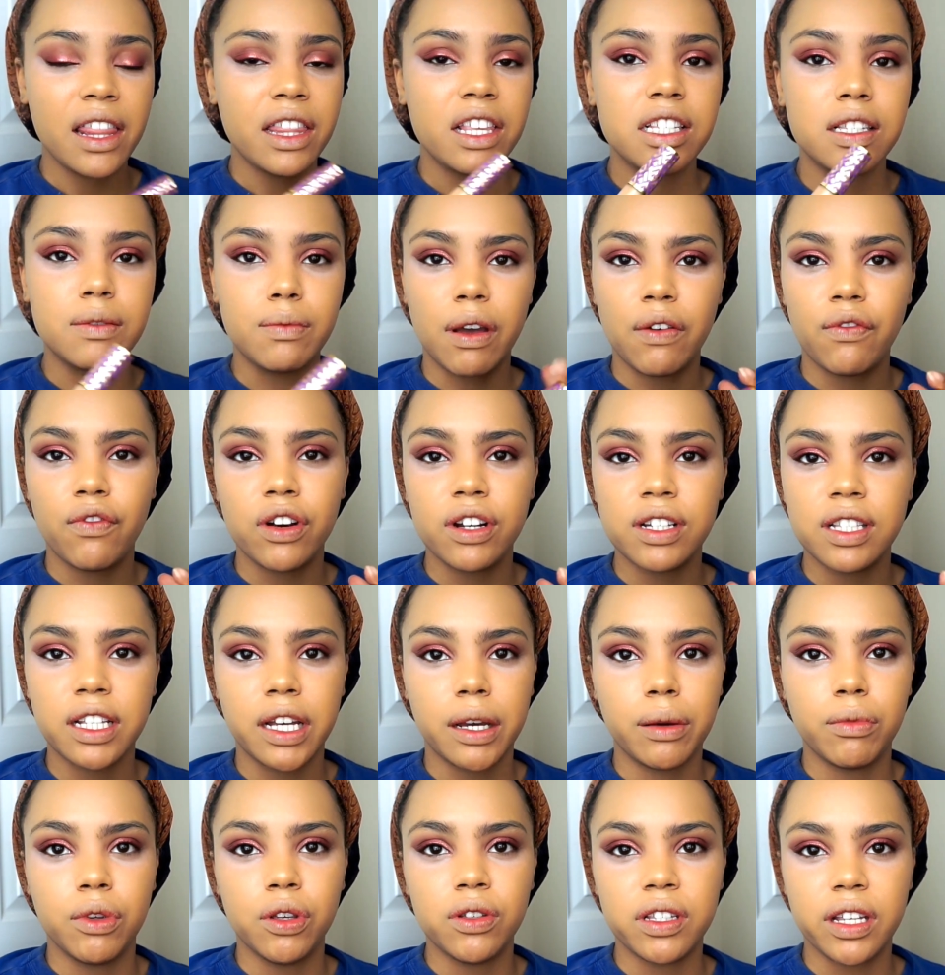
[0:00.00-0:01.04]
This is my first
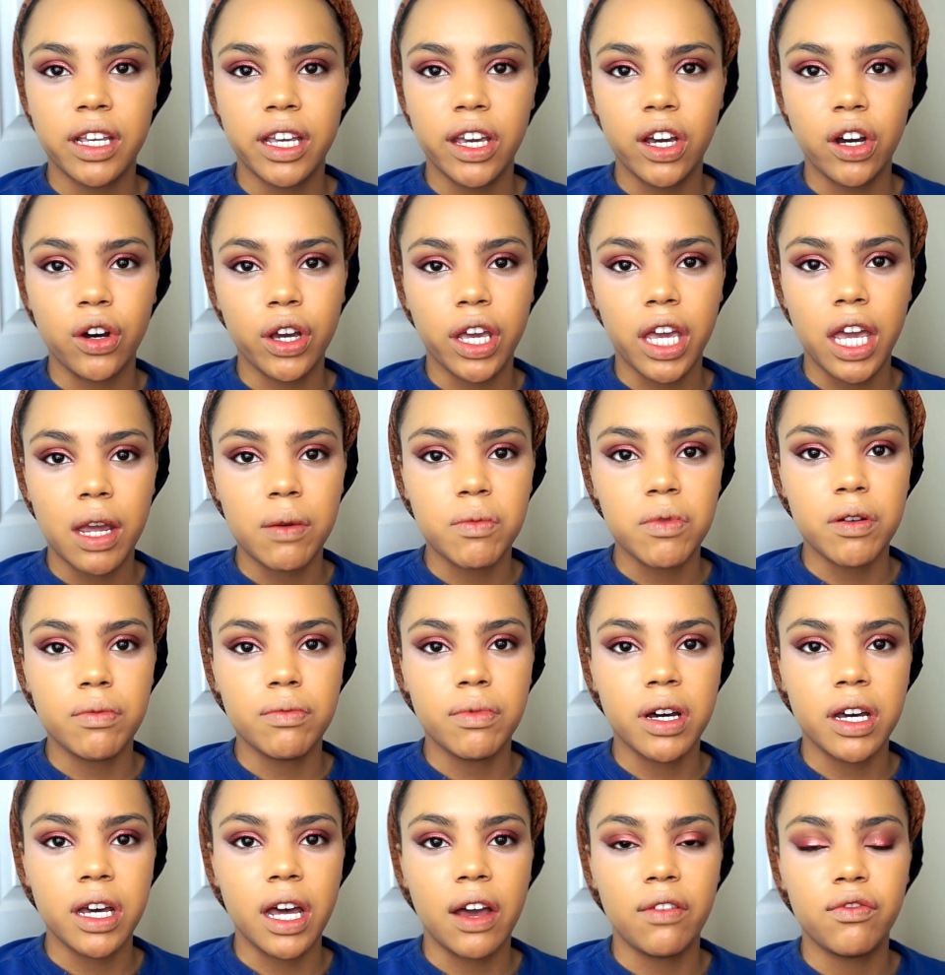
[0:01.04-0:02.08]
time using it on camera,
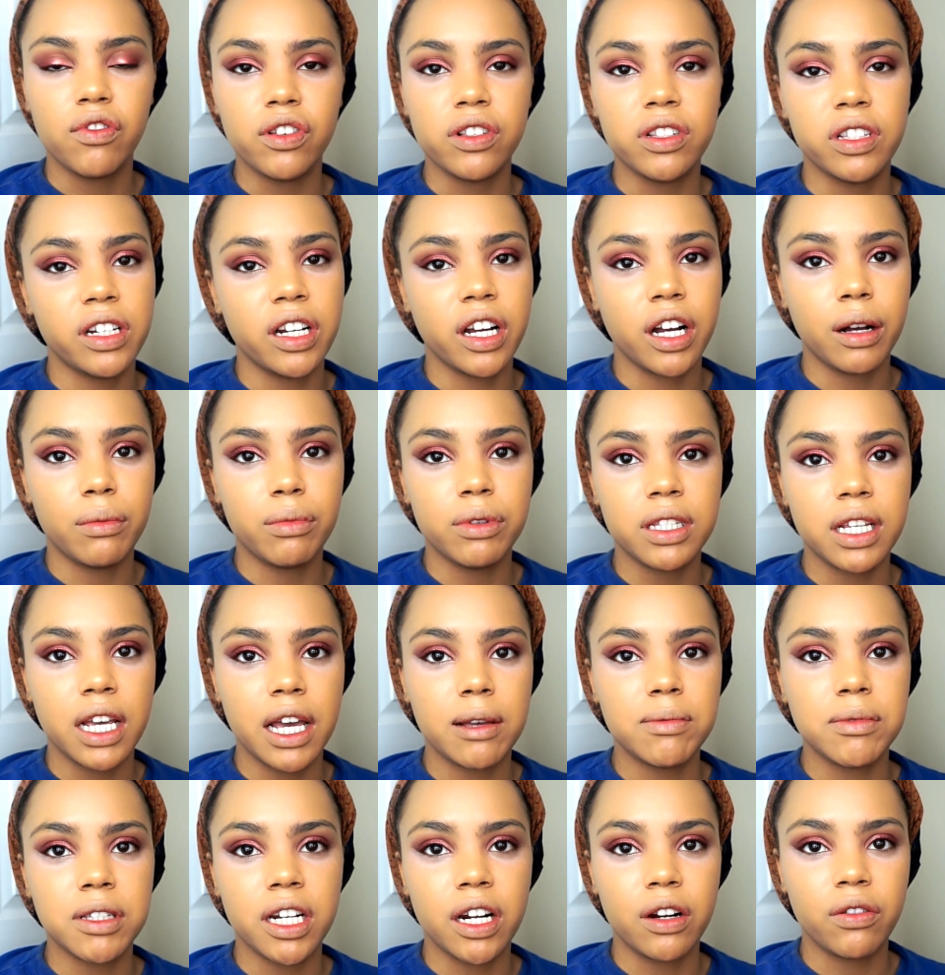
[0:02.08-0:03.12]
but I've used it a couple
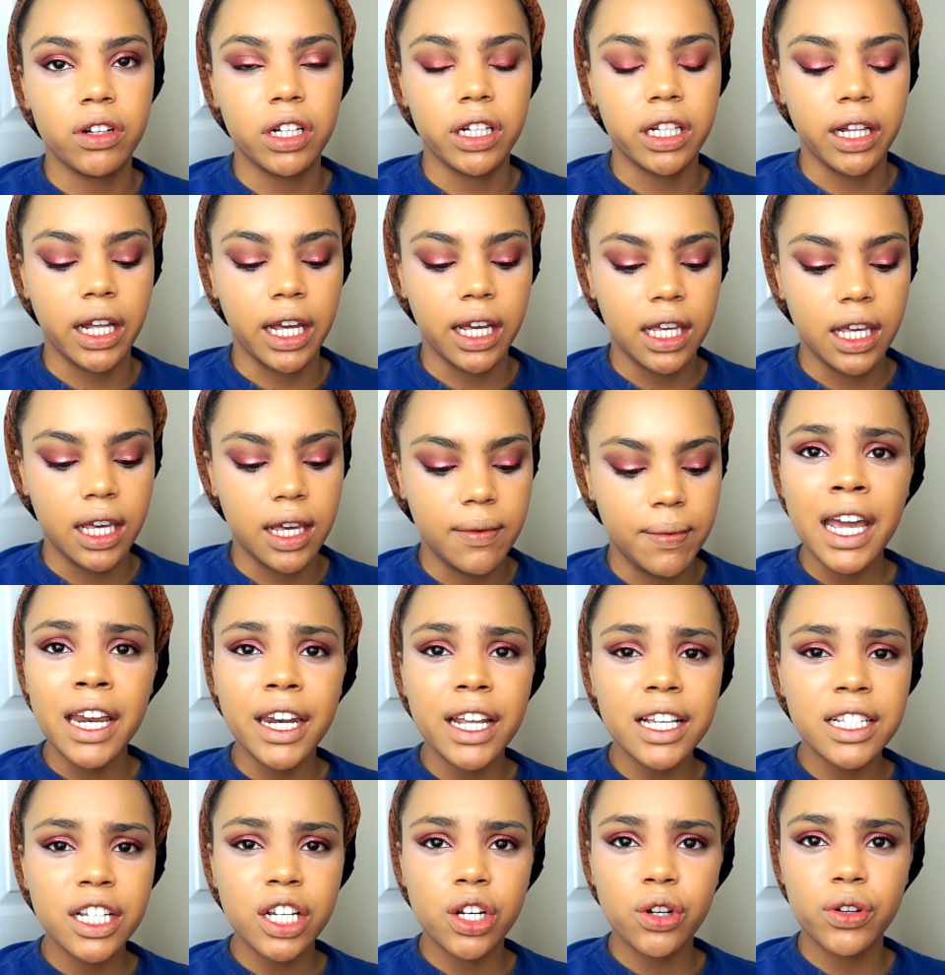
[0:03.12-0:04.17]
times and I really like it. It
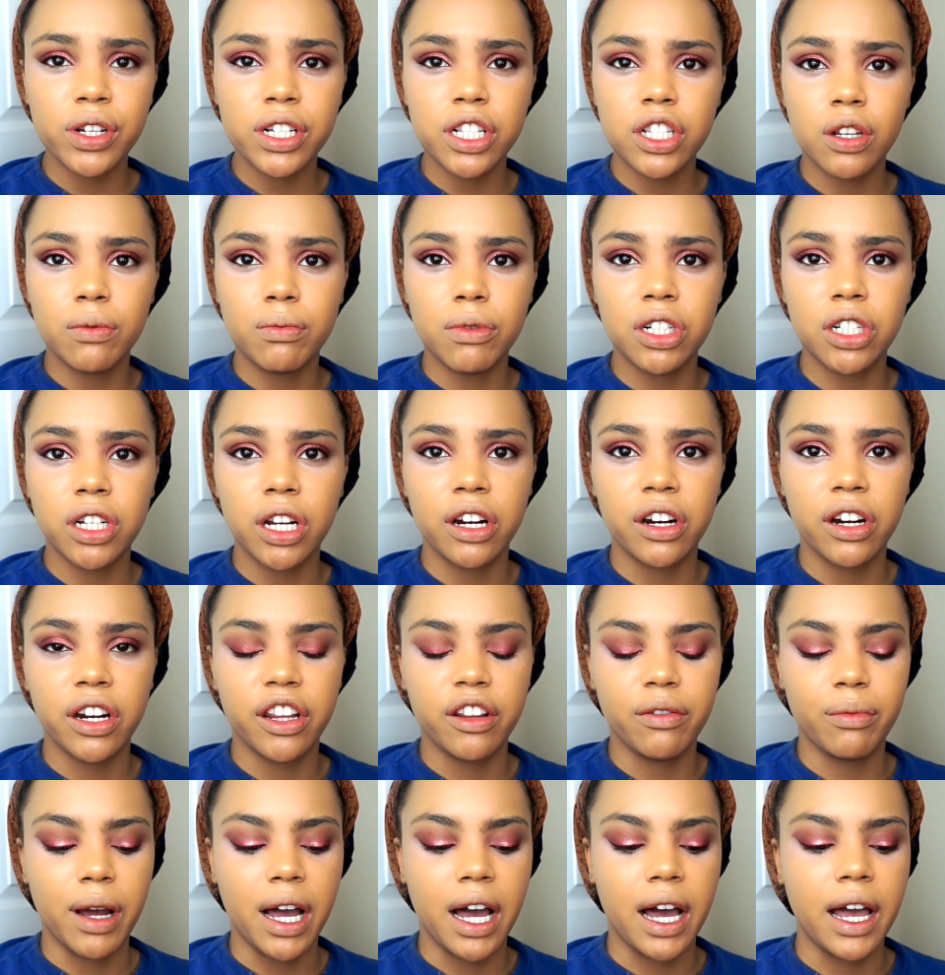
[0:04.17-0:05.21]
doesn't crease so much
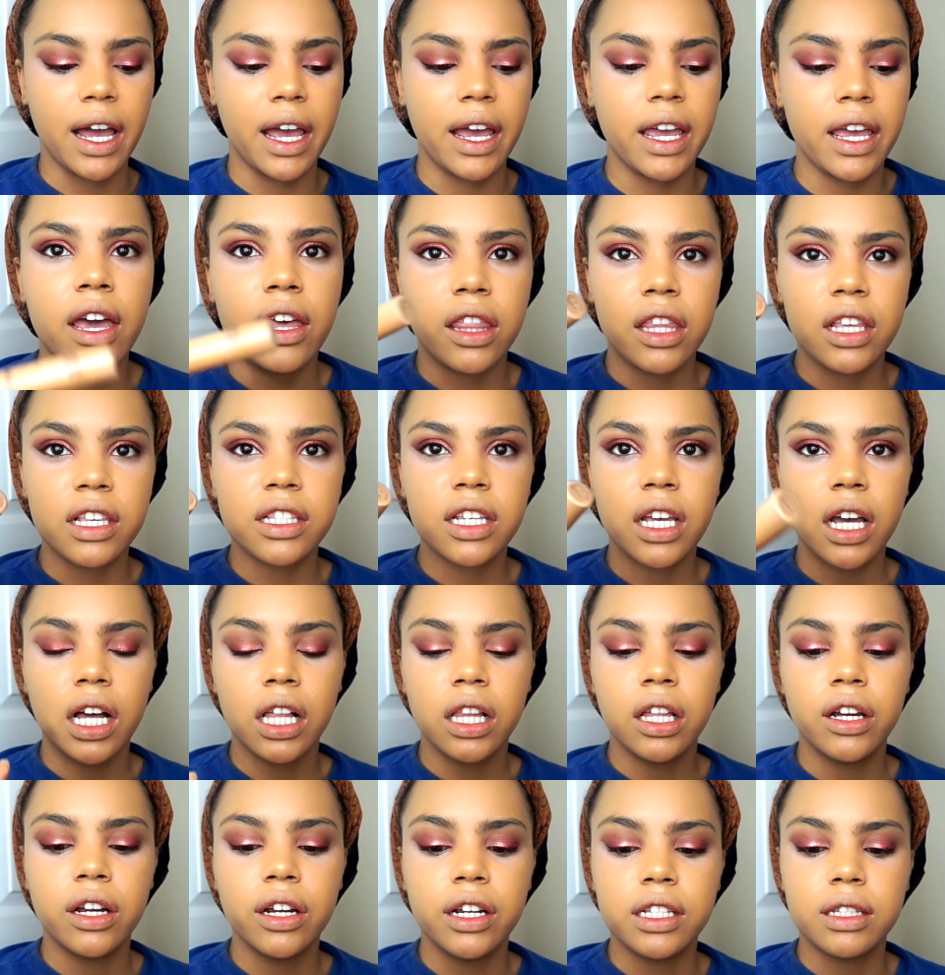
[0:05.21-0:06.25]
underneath my eye, and this
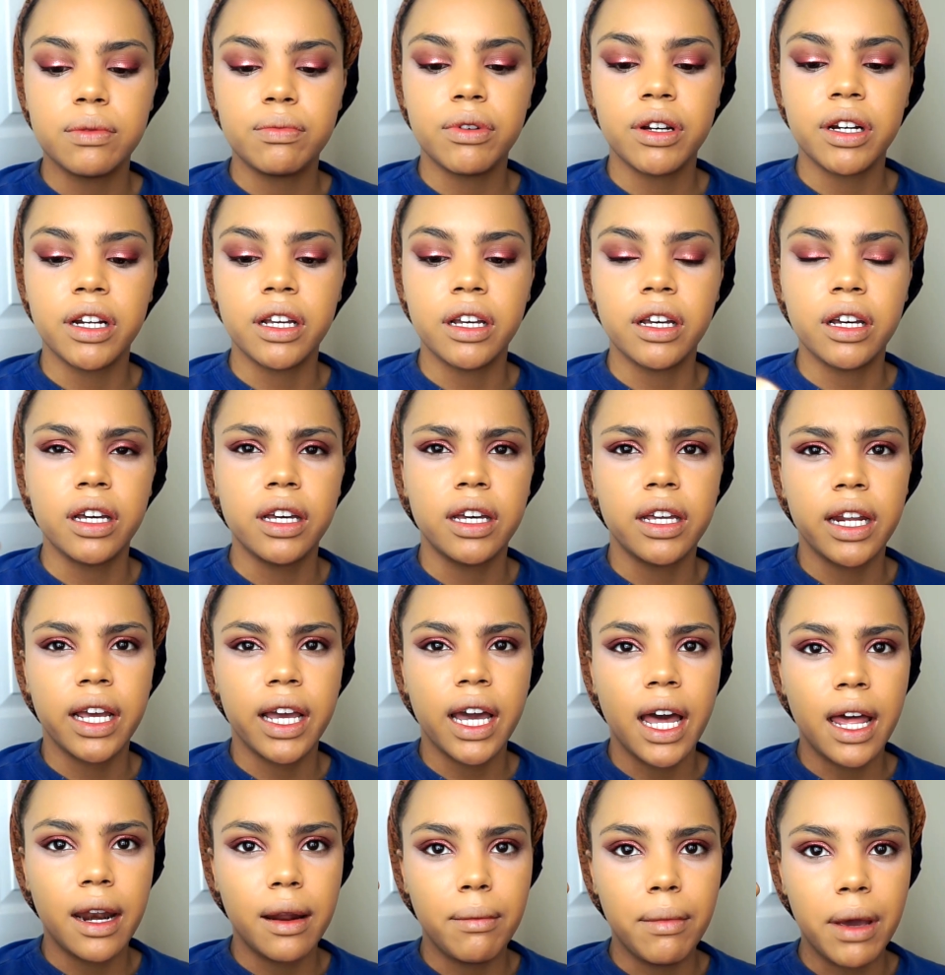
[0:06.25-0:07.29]
color is pretty good. It
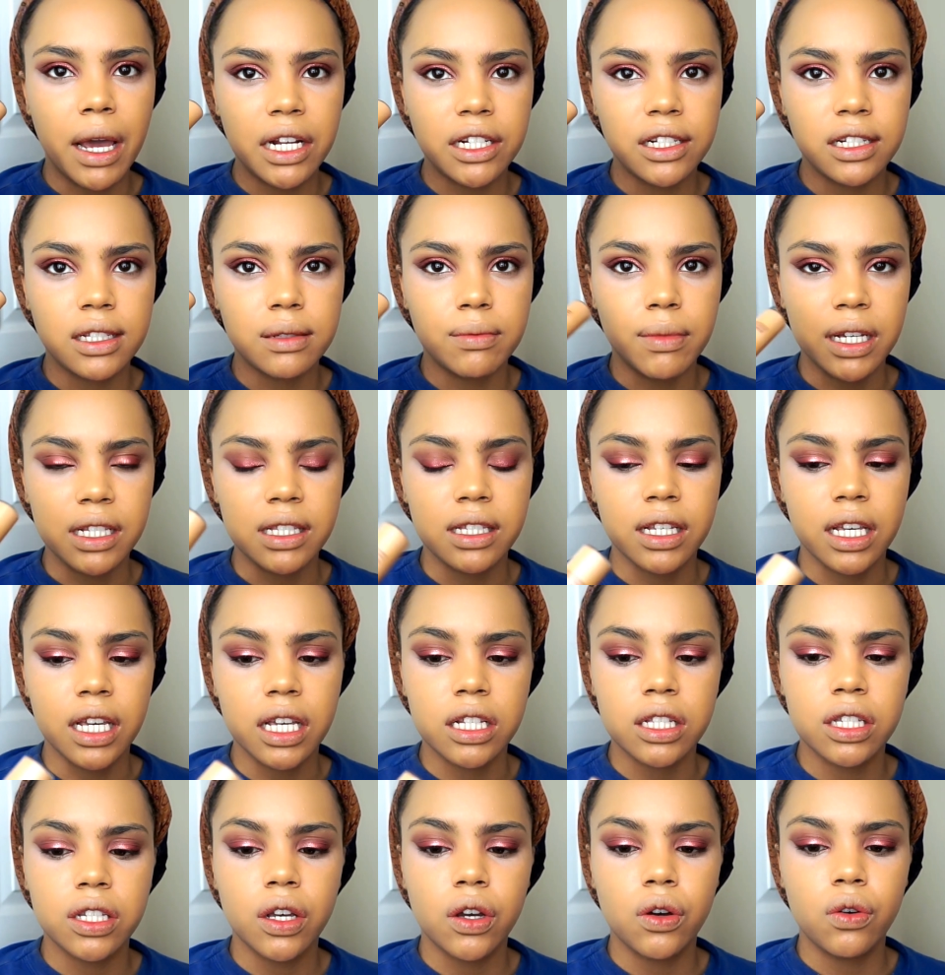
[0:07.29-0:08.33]
kind of matches my
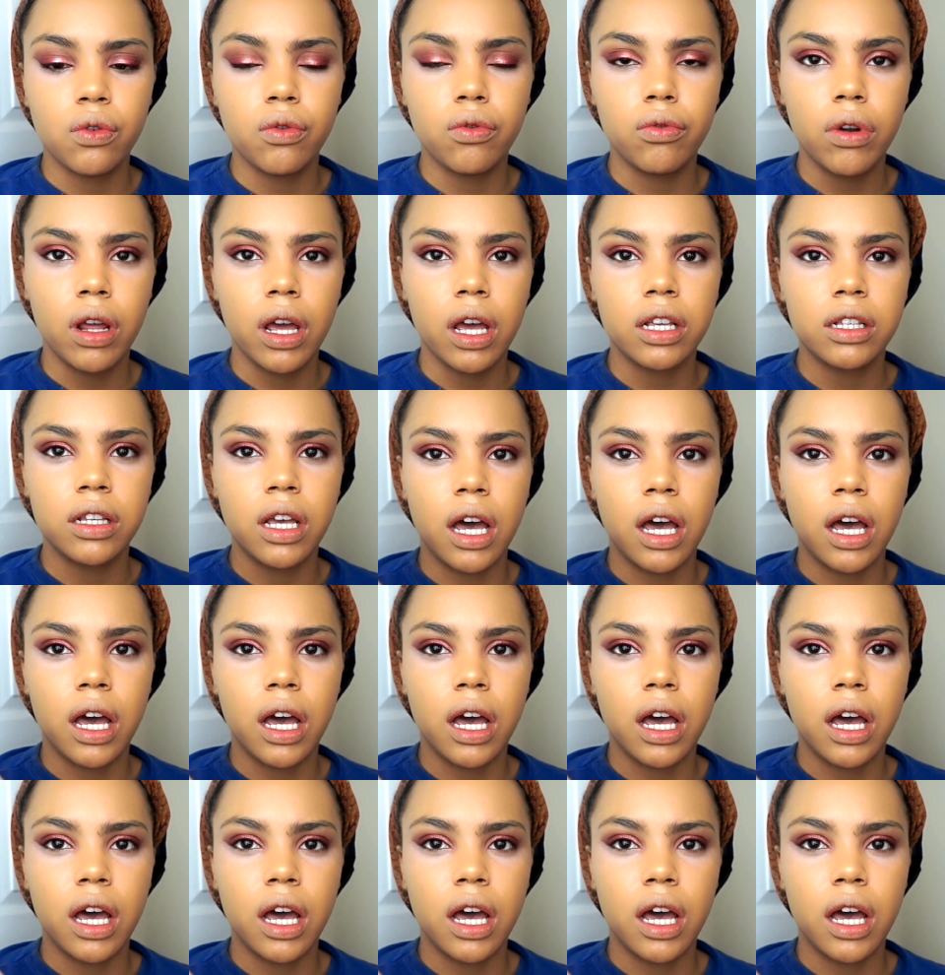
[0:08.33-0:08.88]
skin tone.